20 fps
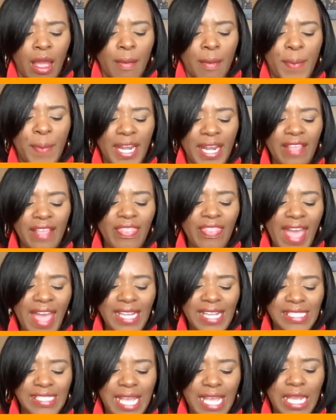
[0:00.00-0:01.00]
But in
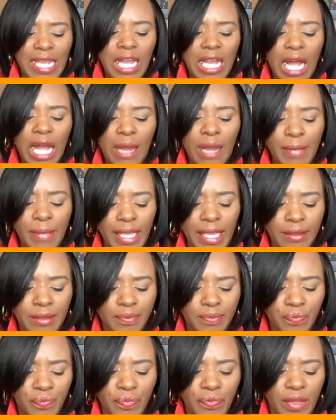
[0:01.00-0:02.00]
that day coming,
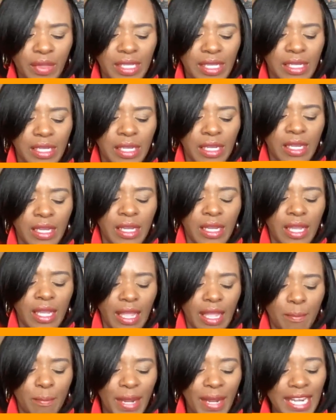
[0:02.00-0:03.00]

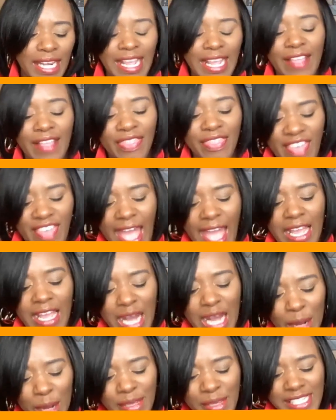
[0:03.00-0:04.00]
but in that
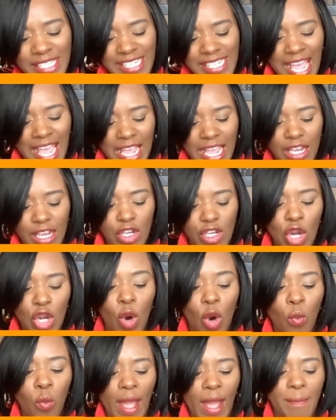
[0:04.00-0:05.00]
coming day, no
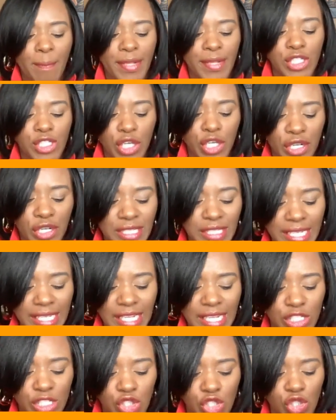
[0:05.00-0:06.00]
weapon turned
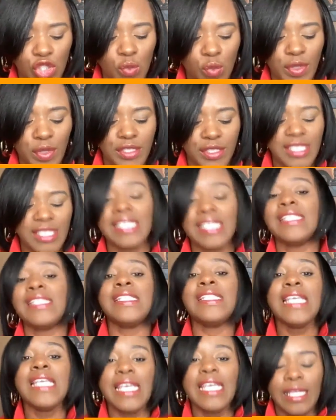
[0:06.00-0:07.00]
against you will
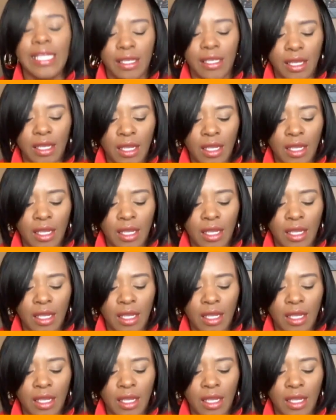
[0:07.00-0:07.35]
succeed